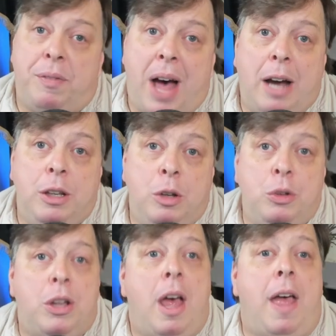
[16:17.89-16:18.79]

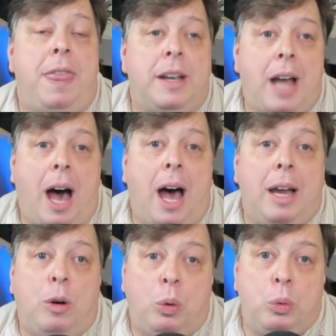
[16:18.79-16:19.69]
values that I
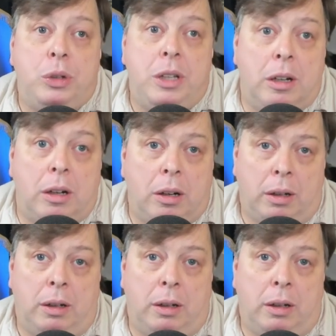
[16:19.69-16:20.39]
hold dear.